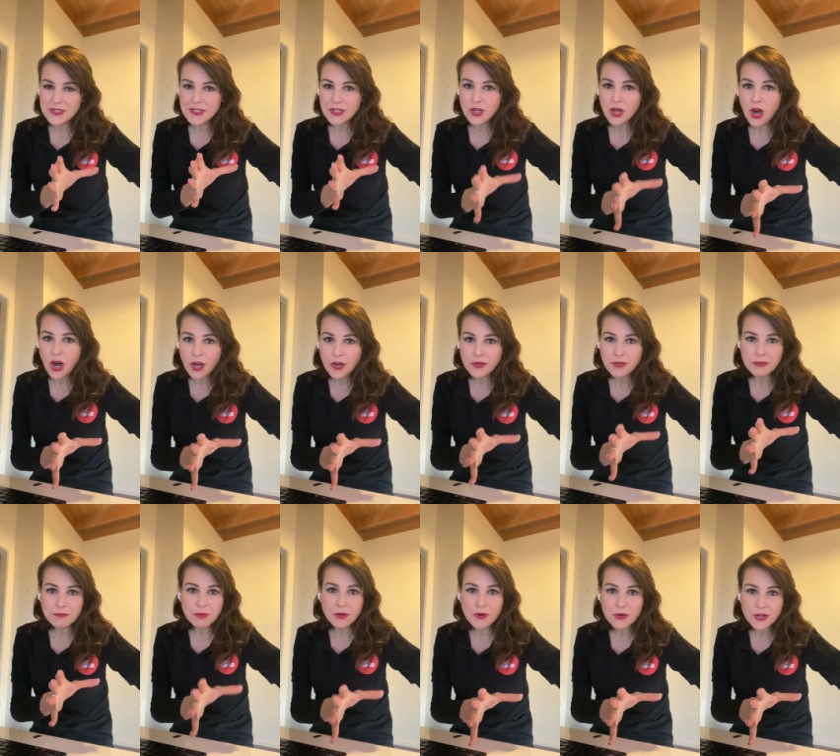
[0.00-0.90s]
is a cot or
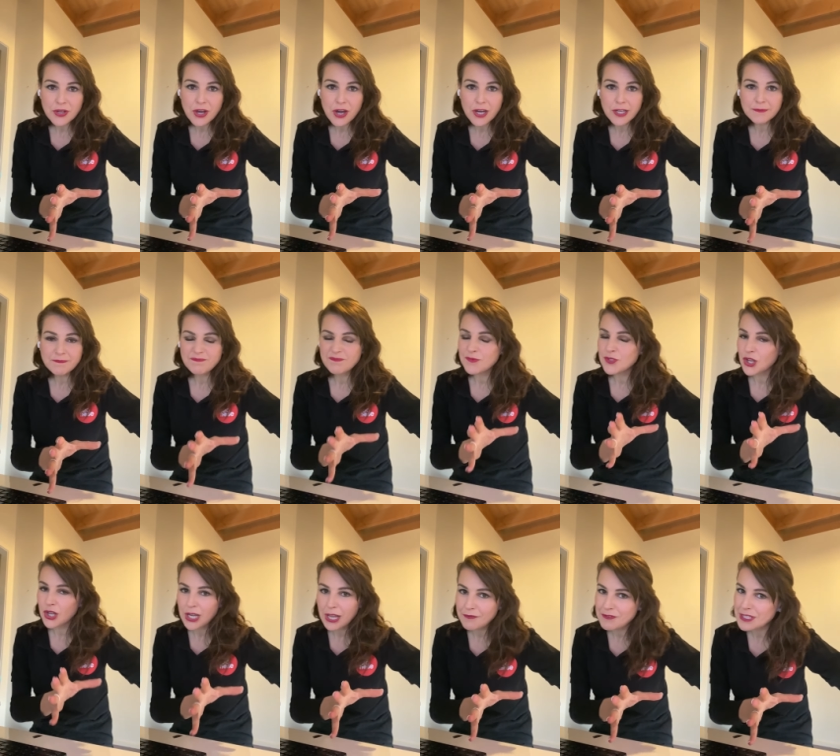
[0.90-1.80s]
a porta cot,
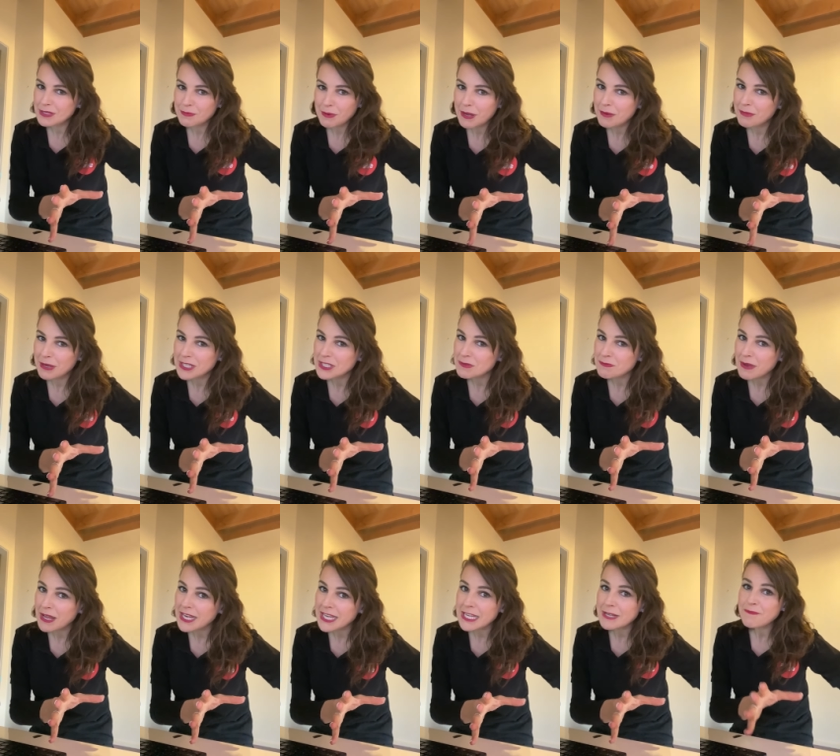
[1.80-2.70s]
don't have to spend much
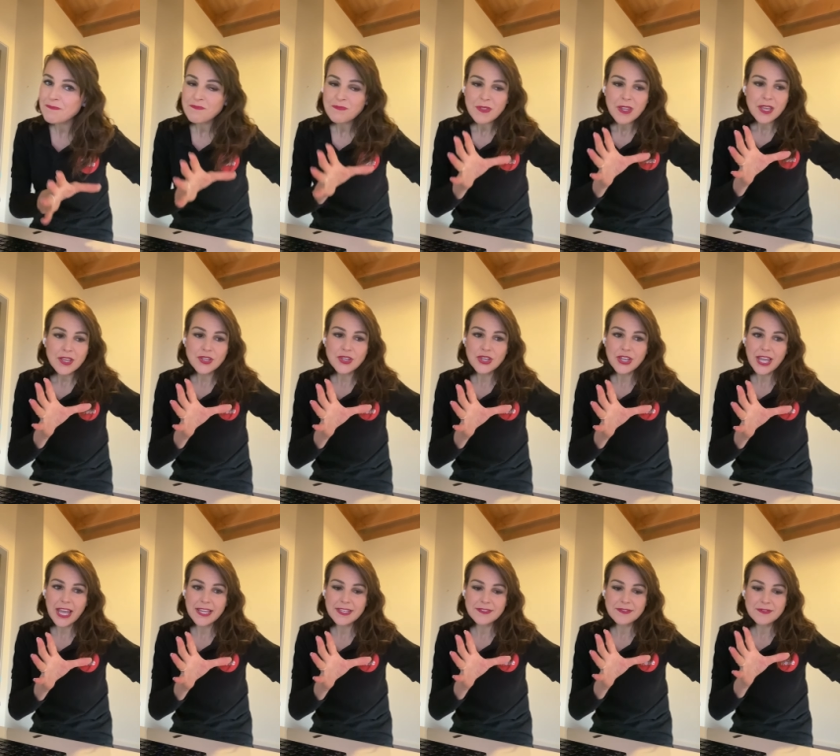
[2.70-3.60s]
money. You
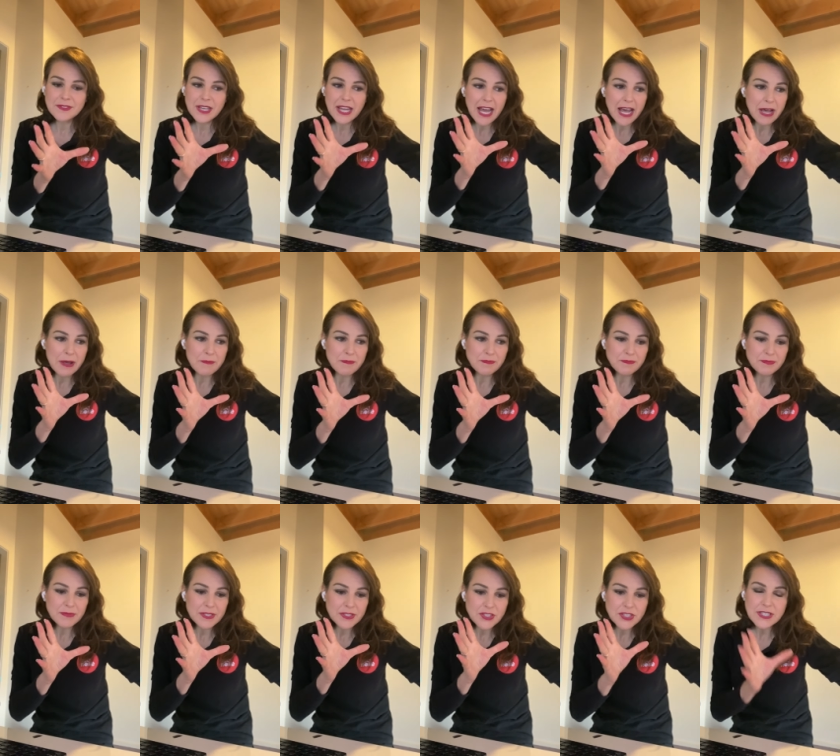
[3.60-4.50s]
can um,
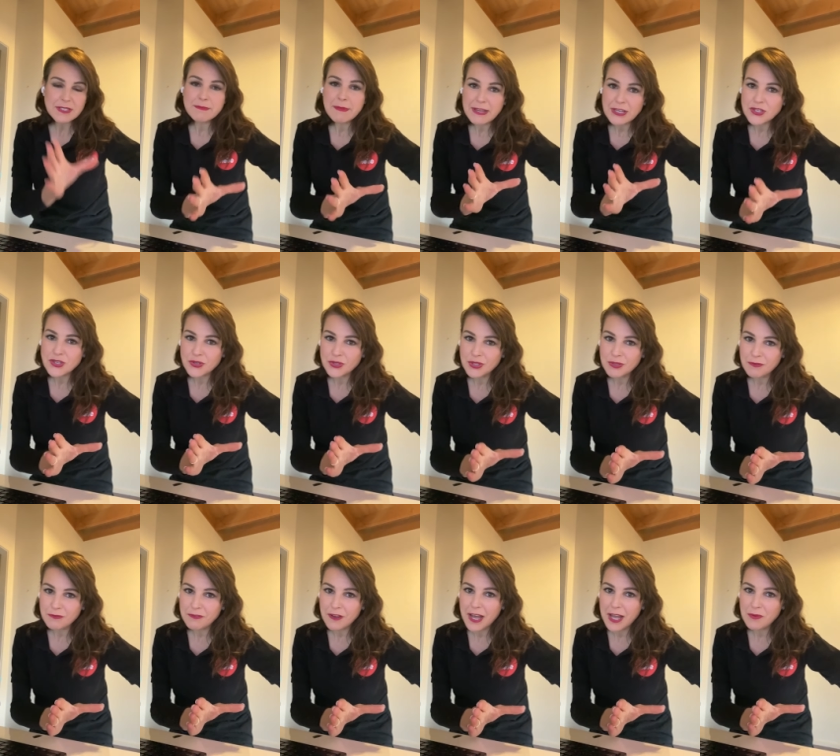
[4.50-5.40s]
just make sure you
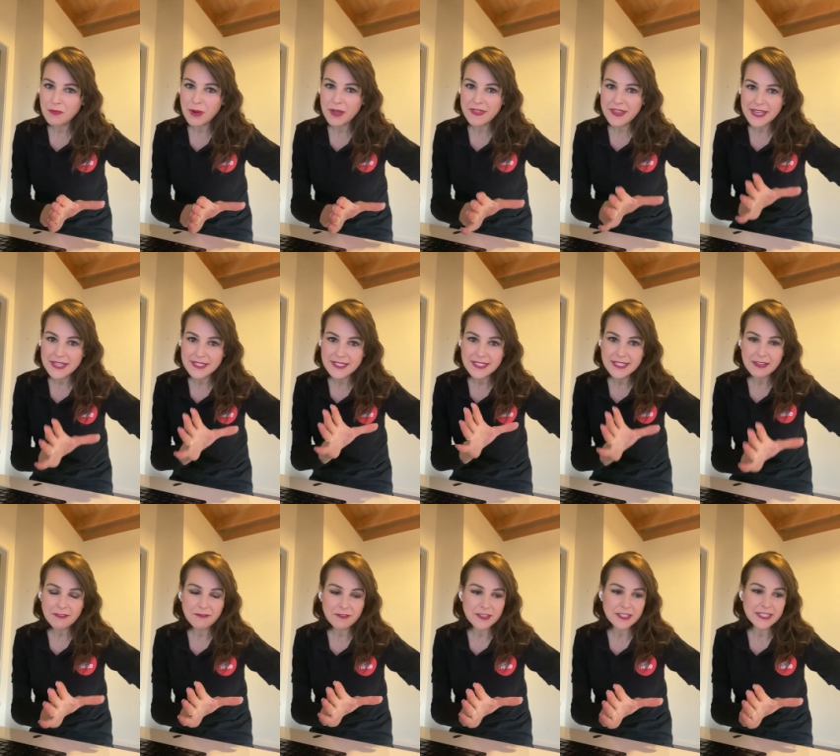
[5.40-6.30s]
find one that
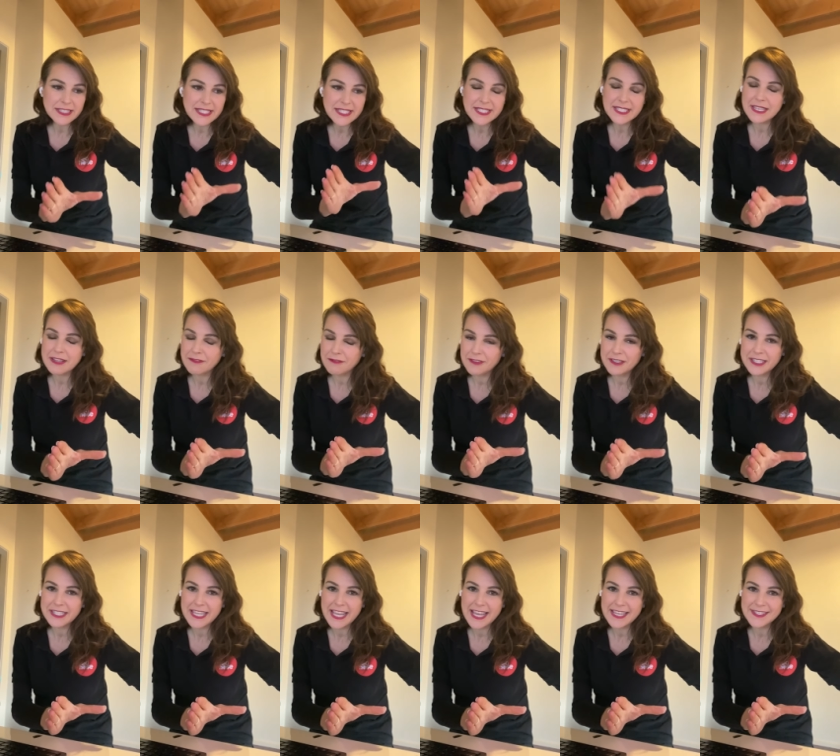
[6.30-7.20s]
definitely,
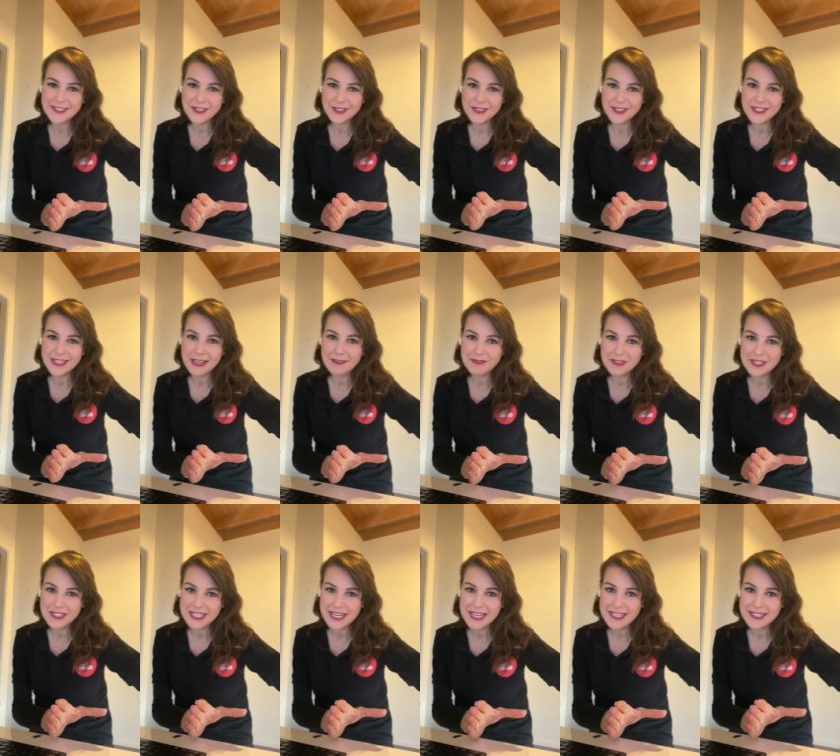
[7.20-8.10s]
definitely has those safety
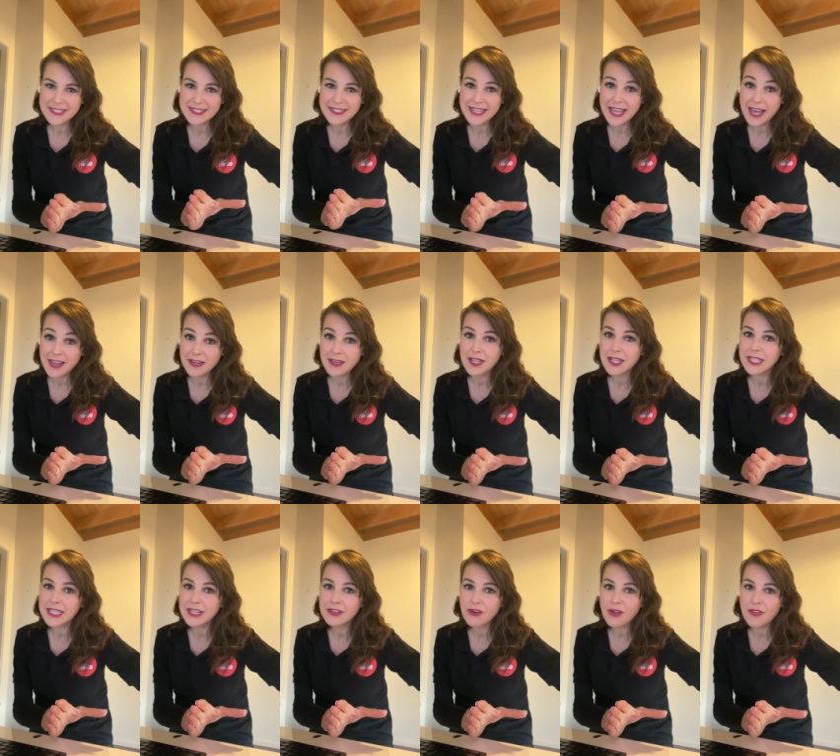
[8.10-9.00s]
standards loud and
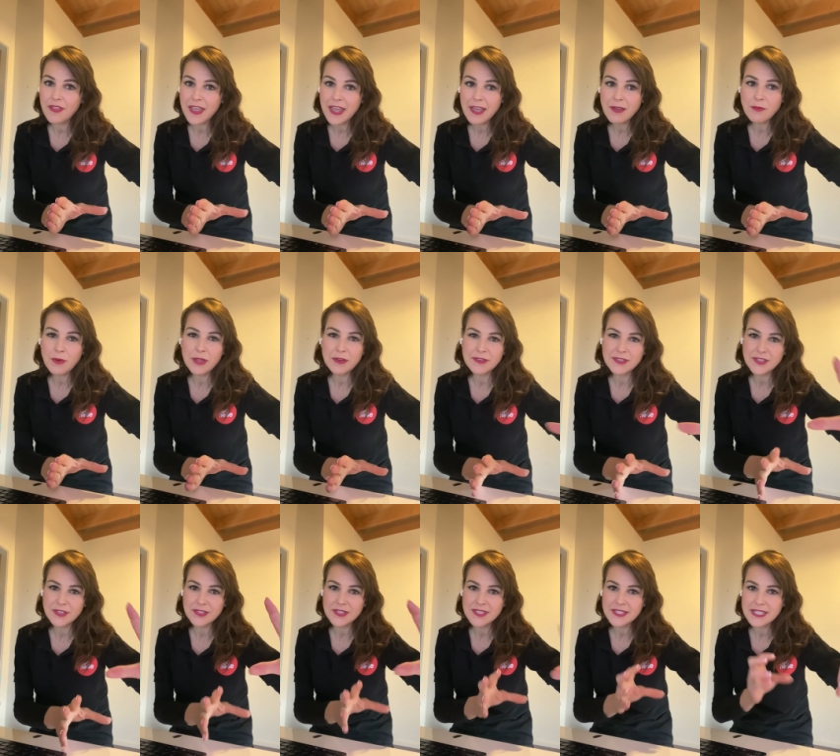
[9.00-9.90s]
clear on there, whether
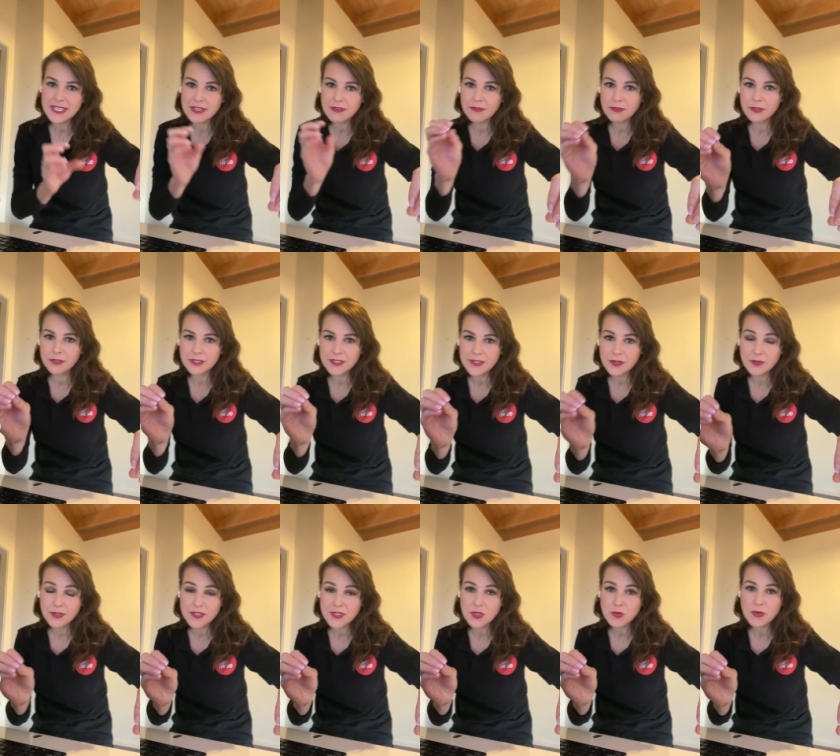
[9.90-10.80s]
it's on a sticker or,
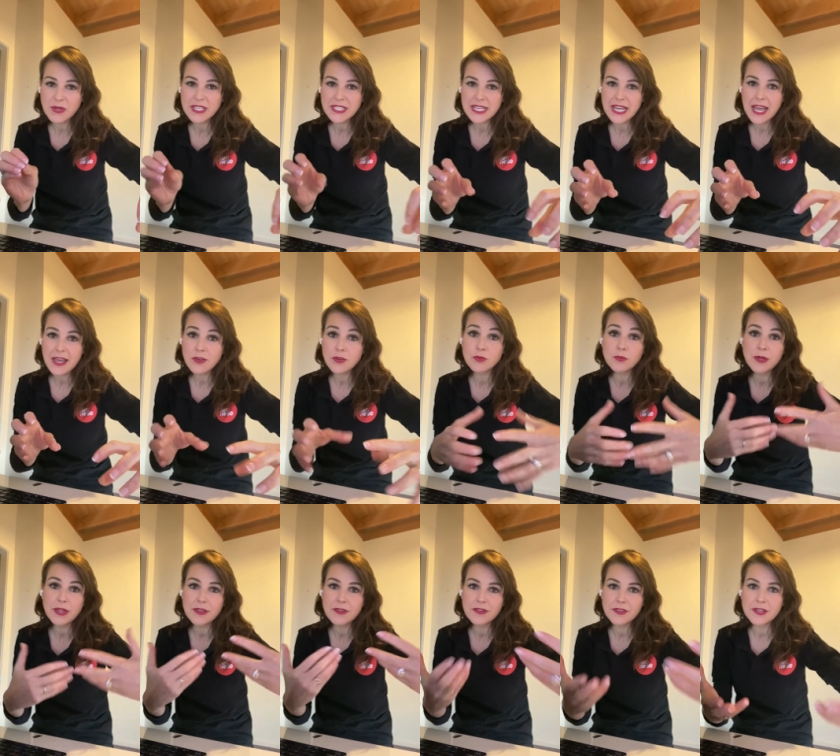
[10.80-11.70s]
or a swing tag or
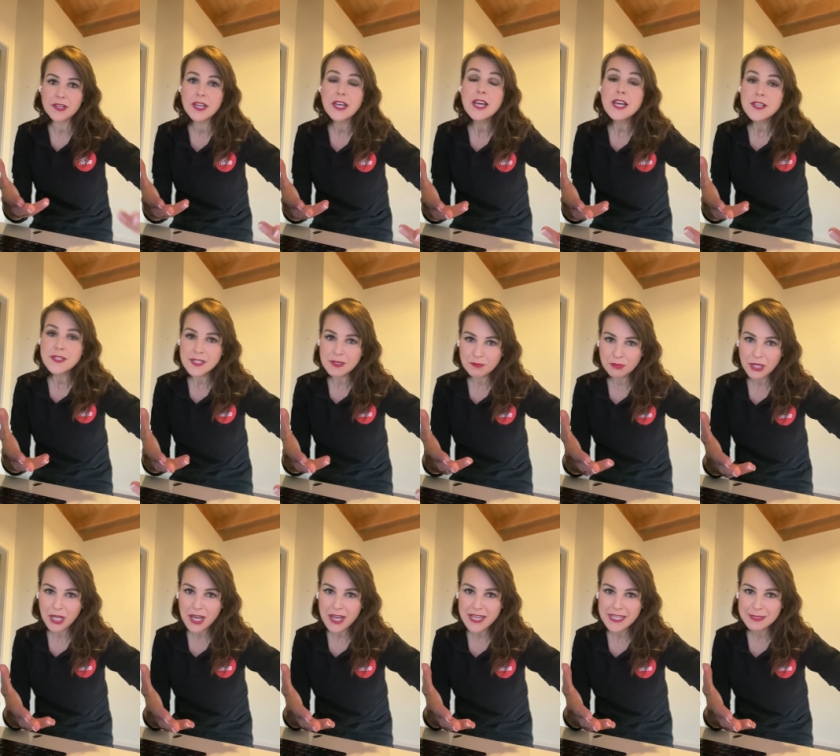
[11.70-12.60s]
whether the
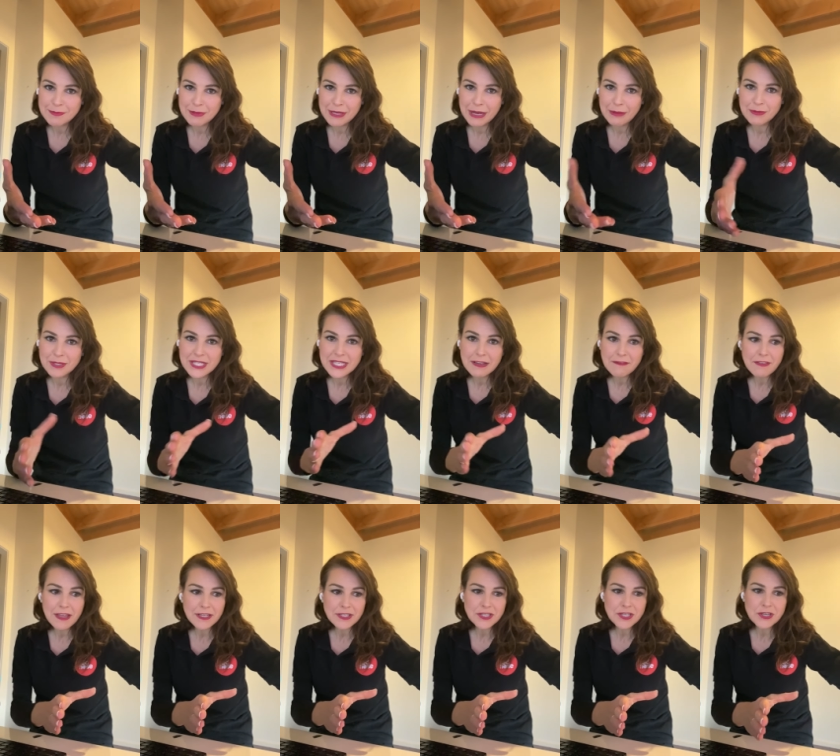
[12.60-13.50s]
supplier has been able to give
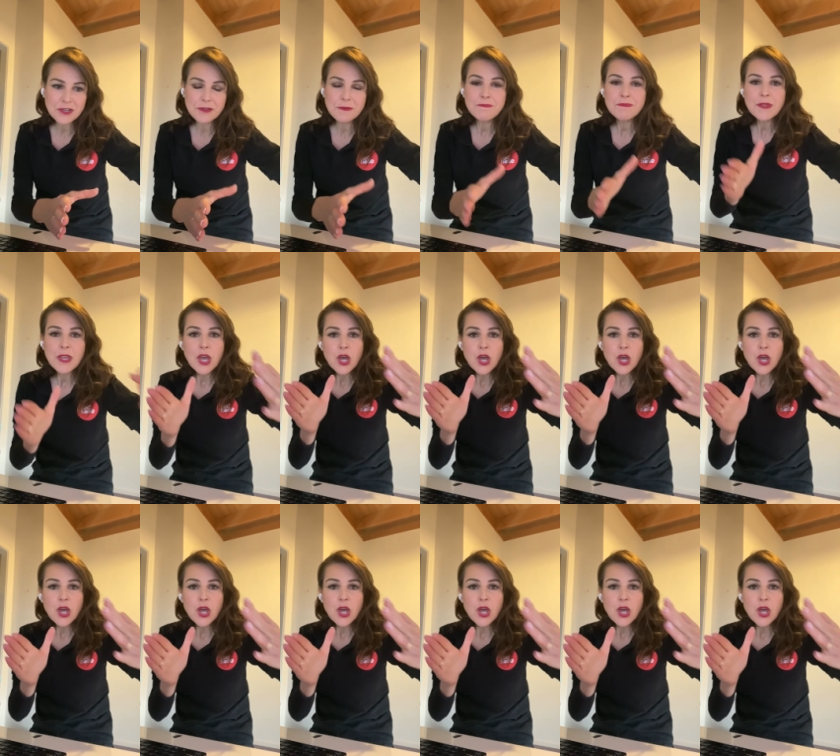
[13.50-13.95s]
that to you.